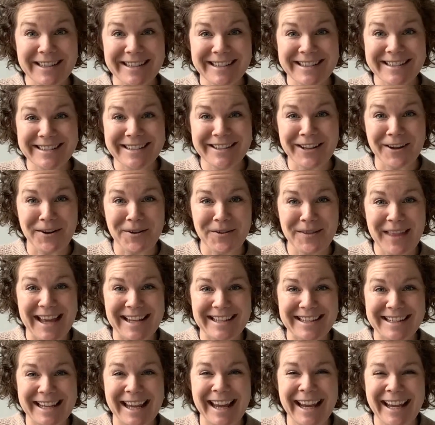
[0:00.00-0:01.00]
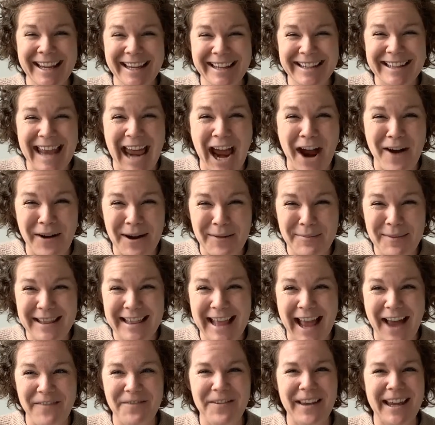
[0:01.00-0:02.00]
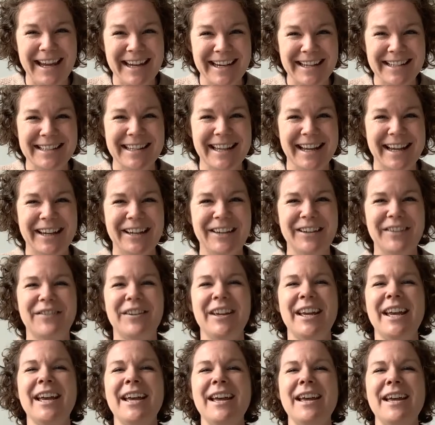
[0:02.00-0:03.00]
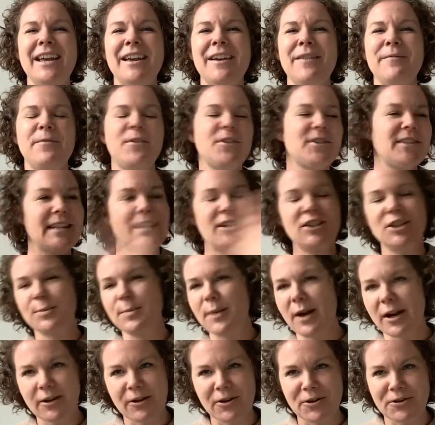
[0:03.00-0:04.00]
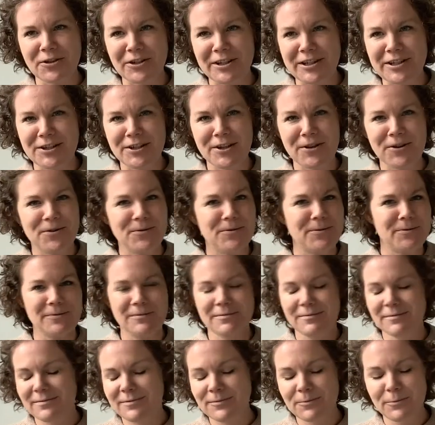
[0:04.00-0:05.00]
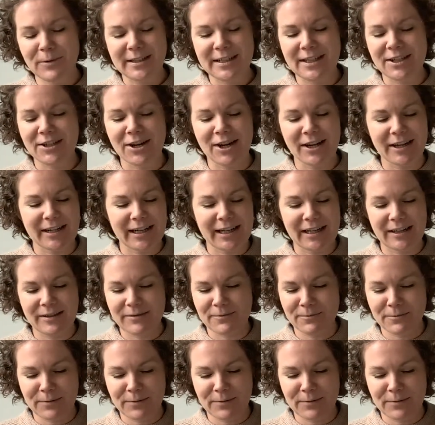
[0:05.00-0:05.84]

So that's now I'm in that phase of, first I just bought groceries, went to Target.